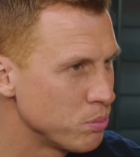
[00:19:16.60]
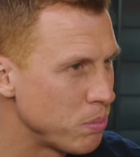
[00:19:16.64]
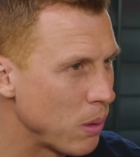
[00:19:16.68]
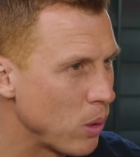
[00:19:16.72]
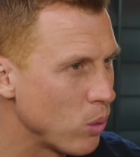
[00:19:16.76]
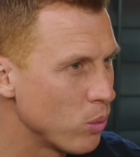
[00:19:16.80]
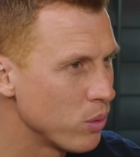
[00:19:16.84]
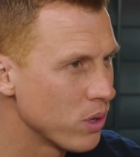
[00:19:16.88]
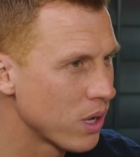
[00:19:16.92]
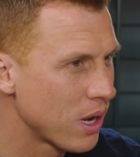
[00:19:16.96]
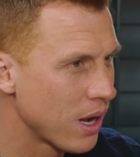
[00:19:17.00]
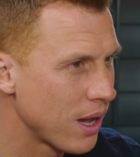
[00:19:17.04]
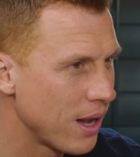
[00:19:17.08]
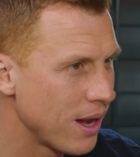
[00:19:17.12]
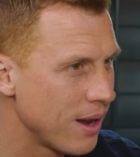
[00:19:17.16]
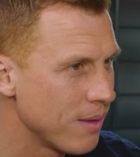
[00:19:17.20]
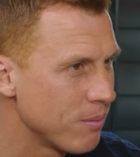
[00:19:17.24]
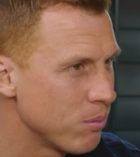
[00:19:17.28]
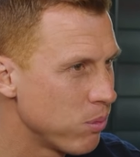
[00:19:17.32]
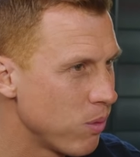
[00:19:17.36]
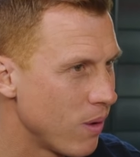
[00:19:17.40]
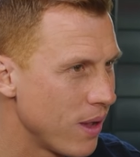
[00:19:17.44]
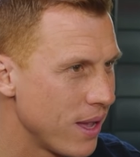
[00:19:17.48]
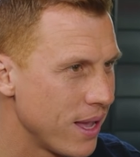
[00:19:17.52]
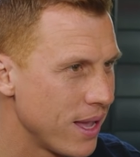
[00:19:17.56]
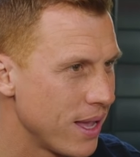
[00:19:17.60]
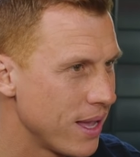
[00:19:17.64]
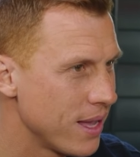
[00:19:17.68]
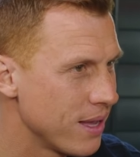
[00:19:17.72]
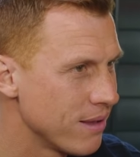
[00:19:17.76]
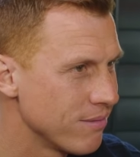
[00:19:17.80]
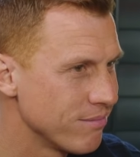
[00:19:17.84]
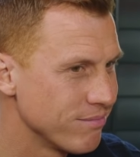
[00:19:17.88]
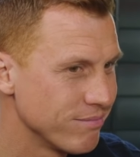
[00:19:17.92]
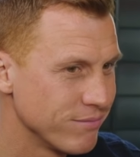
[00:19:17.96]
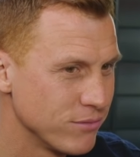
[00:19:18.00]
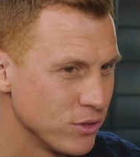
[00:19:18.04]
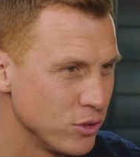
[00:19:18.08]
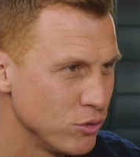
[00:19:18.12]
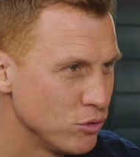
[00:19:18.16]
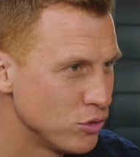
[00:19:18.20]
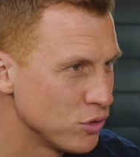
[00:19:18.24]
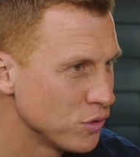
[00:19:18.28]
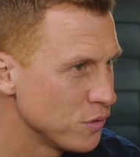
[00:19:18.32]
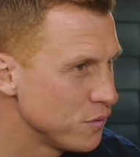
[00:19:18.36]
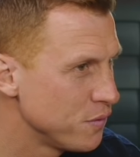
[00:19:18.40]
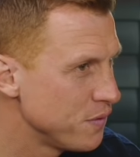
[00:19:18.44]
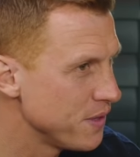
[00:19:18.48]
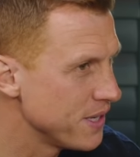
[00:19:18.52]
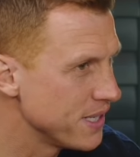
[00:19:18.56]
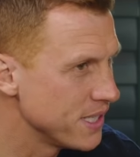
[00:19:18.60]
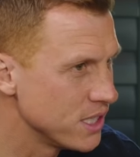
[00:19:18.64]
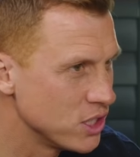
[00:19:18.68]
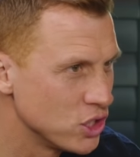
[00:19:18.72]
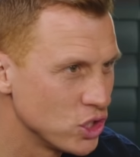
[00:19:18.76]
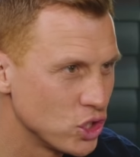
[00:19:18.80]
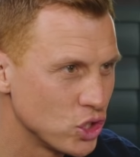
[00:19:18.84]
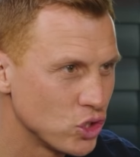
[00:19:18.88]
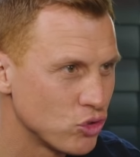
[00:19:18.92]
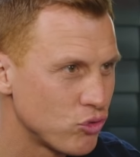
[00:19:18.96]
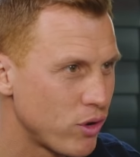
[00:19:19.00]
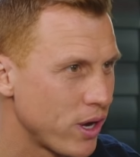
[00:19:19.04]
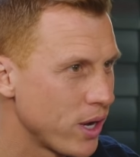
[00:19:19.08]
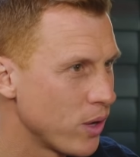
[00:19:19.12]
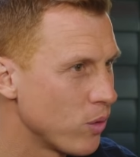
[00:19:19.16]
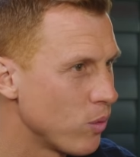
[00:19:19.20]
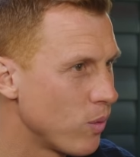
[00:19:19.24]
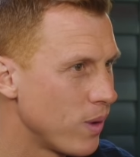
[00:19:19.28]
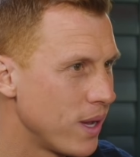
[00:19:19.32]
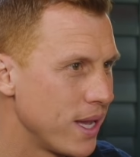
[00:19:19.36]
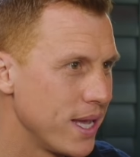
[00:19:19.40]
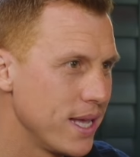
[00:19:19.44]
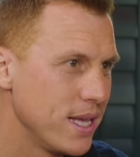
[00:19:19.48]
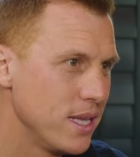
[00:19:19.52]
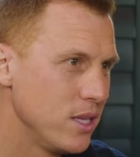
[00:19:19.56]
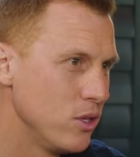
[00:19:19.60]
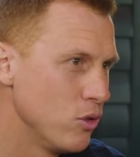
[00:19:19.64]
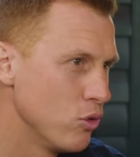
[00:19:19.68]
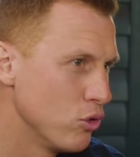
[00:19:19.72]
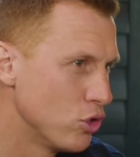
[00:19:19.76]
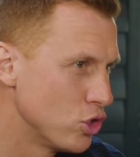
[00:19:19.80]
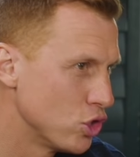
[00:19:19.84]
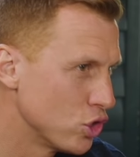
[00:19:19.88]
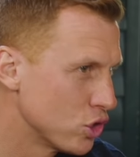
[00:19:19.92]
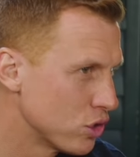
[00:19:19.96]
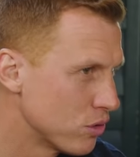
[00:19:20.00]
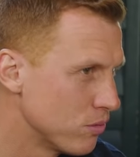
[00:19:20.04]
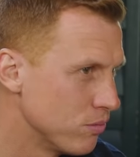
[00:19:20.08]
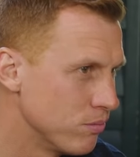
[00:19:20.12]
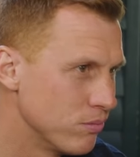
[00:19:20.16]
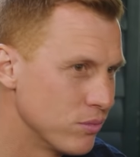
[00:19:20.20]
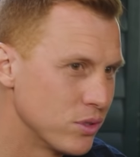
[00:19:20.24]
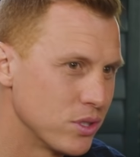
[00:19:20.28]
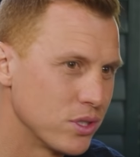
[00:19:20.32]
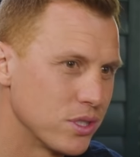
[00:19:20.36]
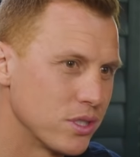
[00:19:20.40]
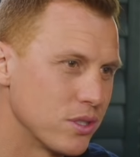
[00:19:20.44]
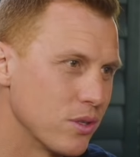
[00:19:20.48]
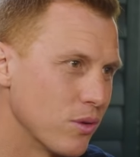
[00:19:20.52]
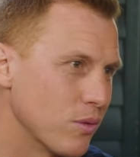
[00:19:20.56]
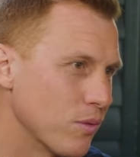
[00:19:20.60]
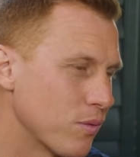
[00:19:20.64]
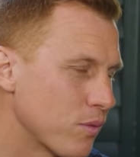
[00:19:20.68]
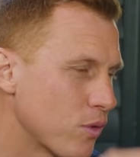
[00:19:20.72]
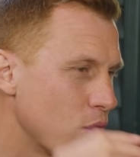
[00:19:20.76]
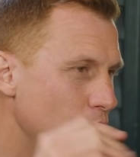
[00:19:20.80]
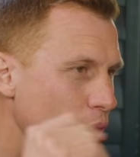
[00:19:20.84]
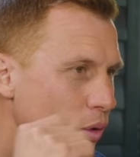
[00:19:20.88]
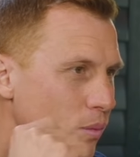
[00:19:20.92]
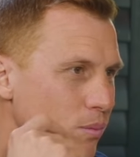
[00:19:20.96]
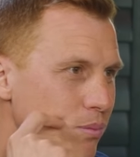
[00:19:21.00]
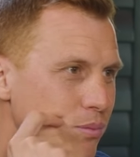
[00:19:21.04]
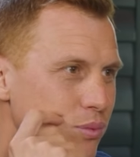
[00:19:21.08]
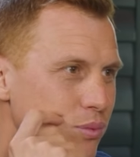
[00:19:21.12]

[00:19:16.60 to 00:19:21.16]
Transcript: Bolton a club where you just fitted in straight away? You just sort of got